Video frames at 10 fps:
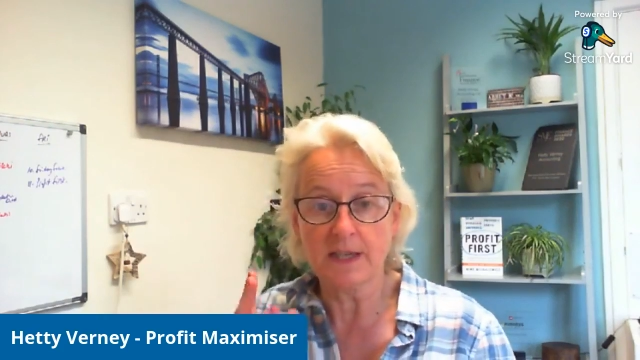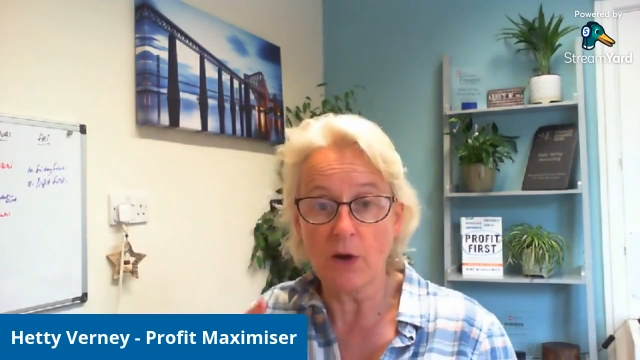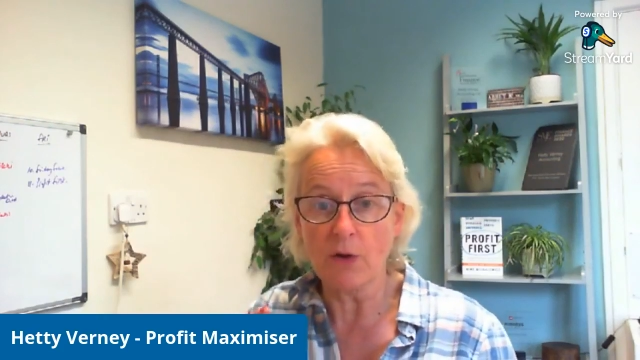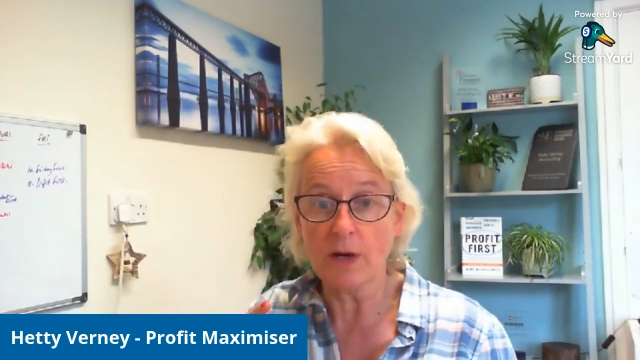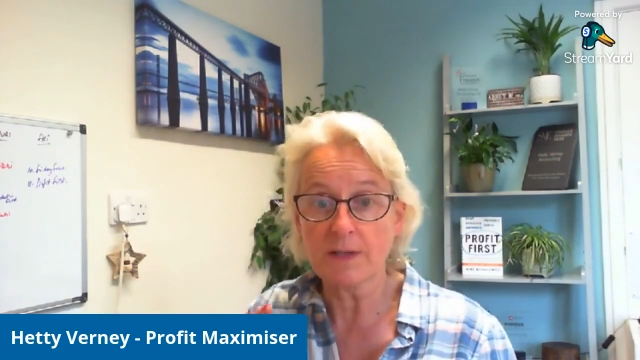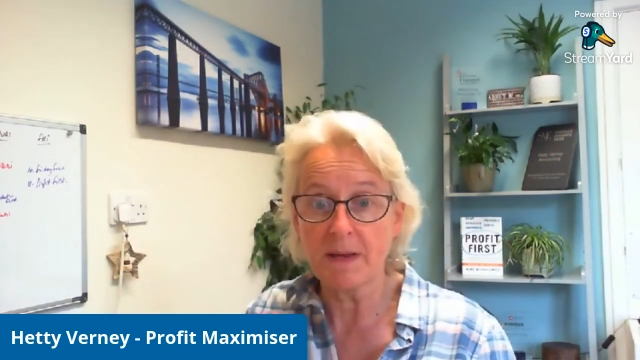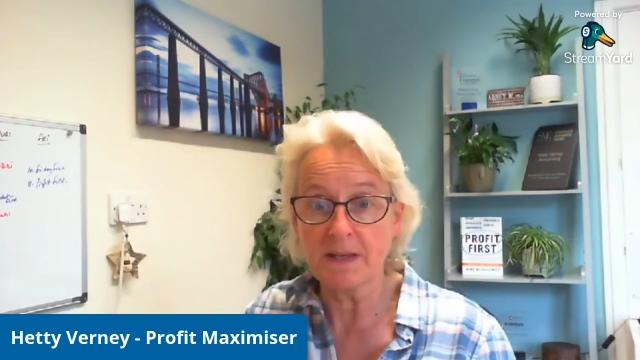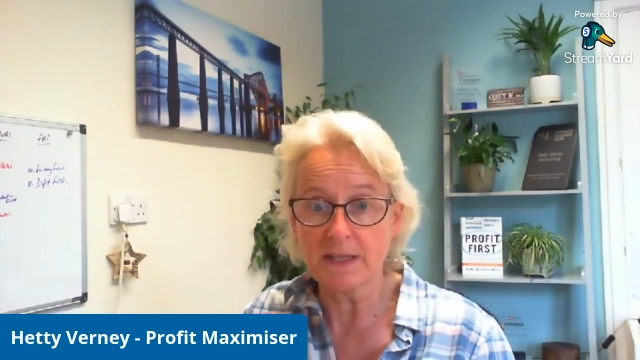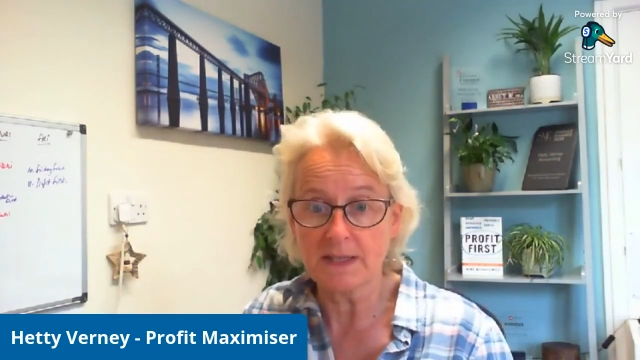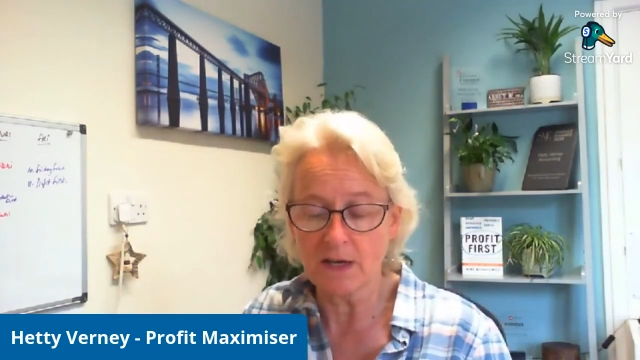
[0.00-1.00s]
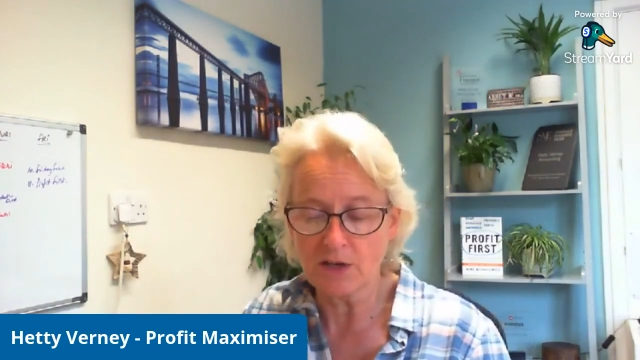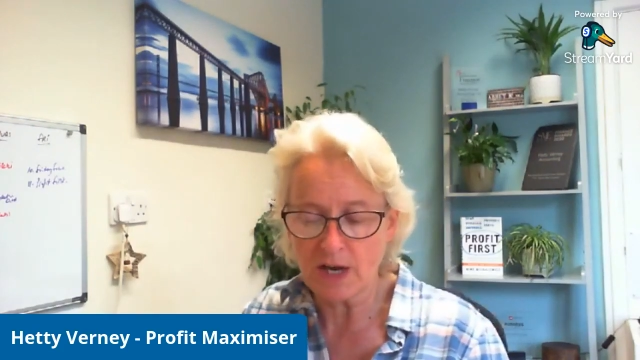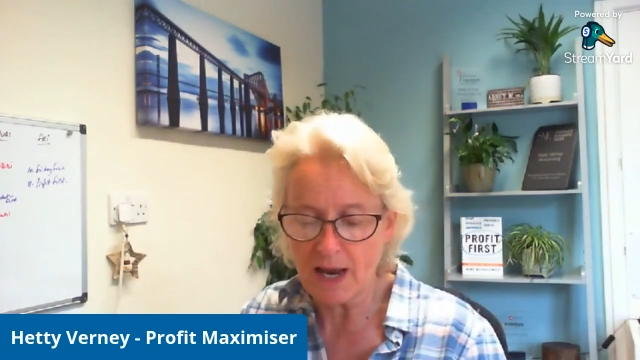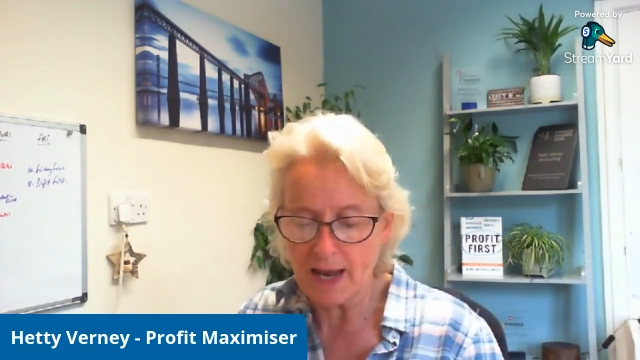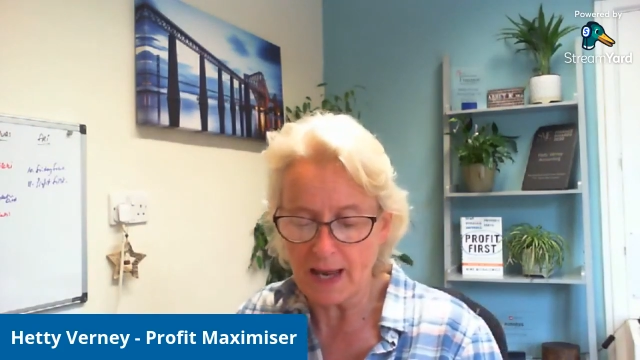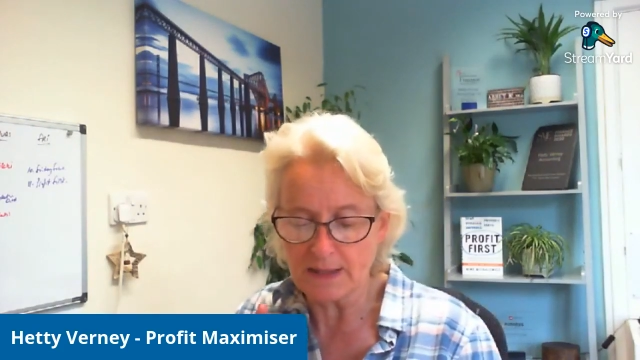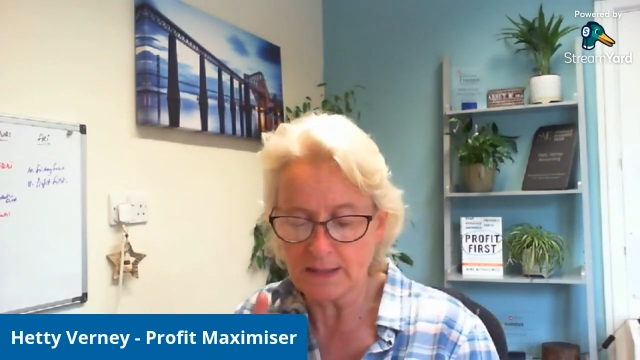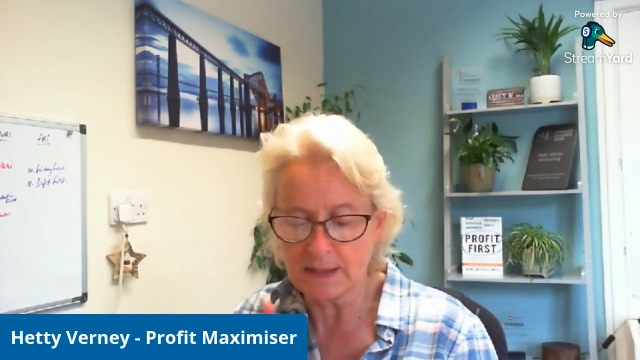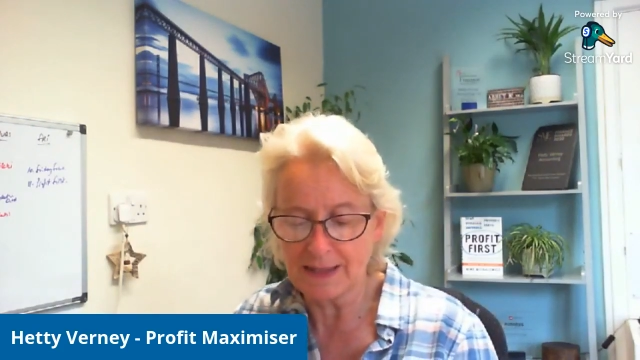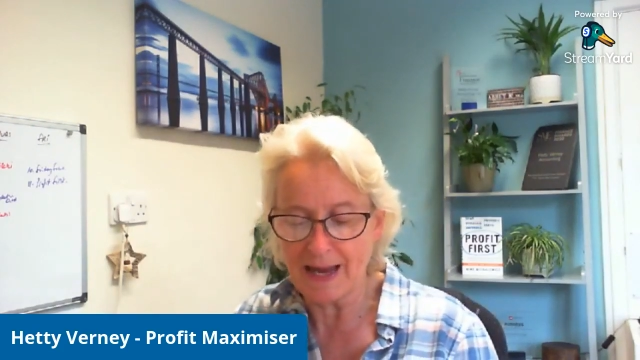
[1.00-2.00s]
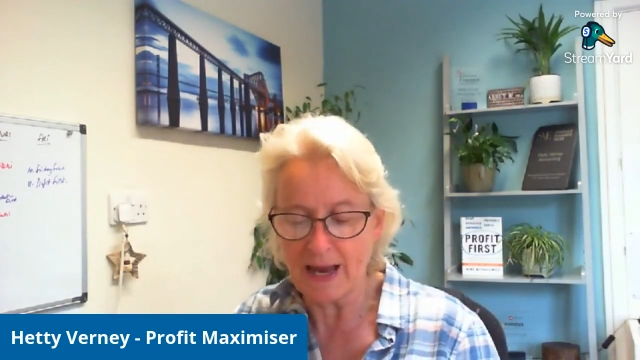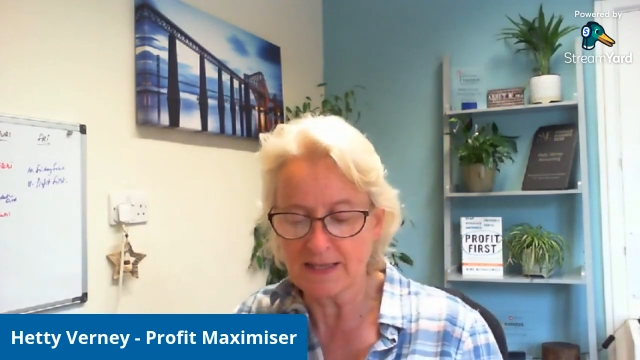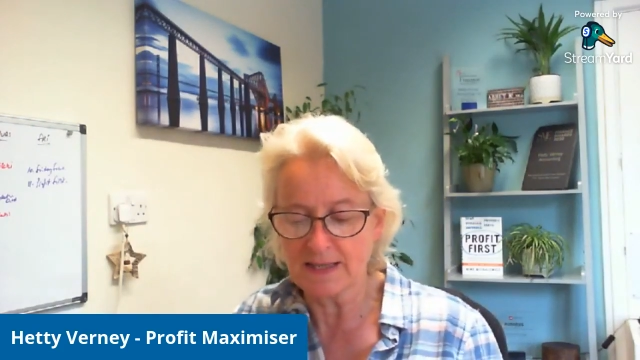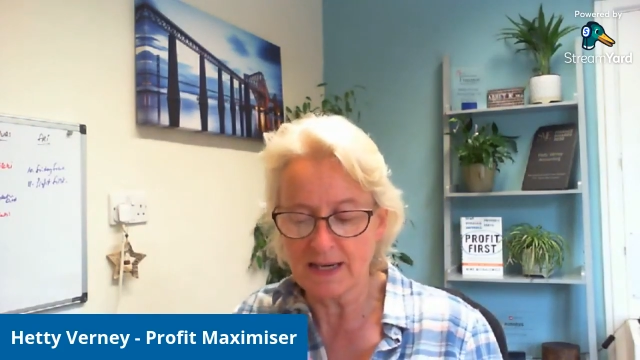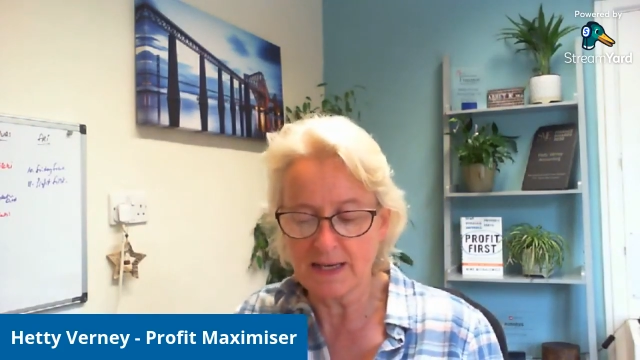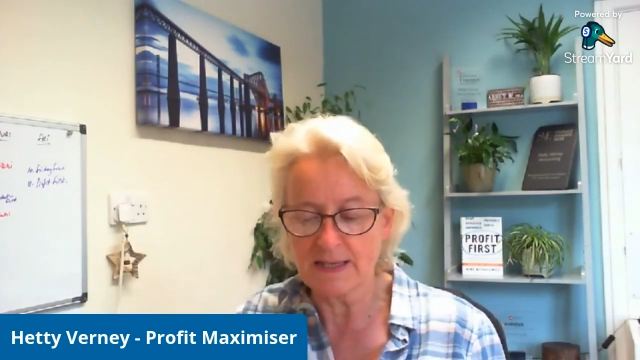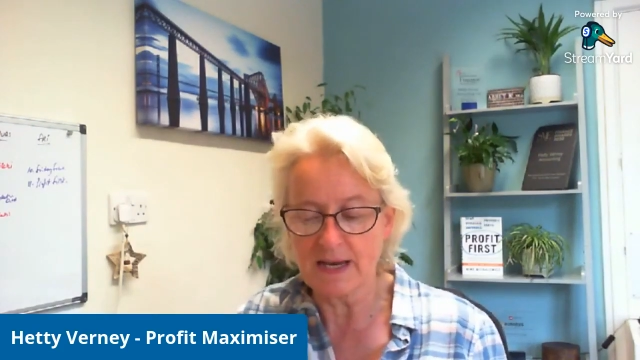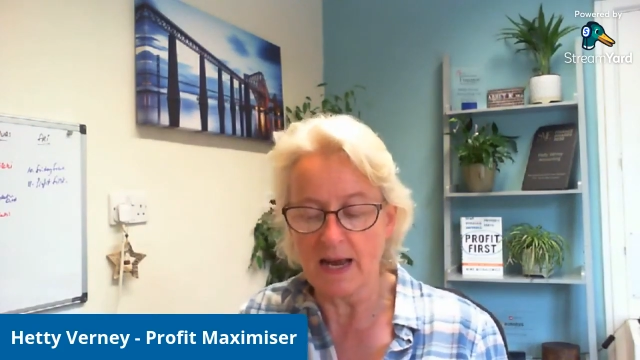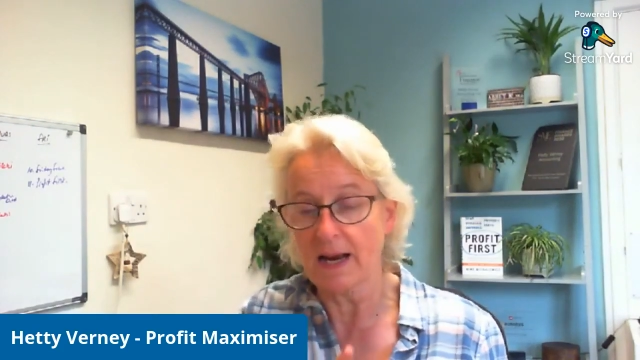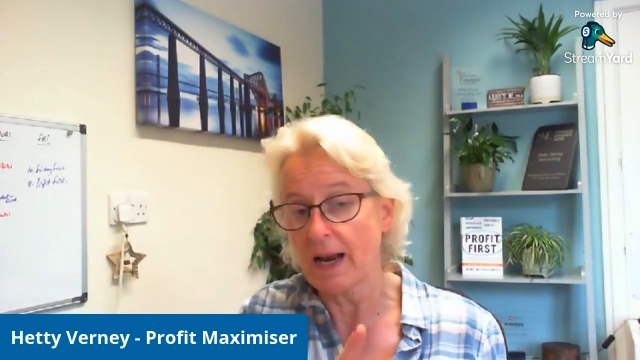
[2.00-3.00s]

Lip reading: So expenses such as gas, internet,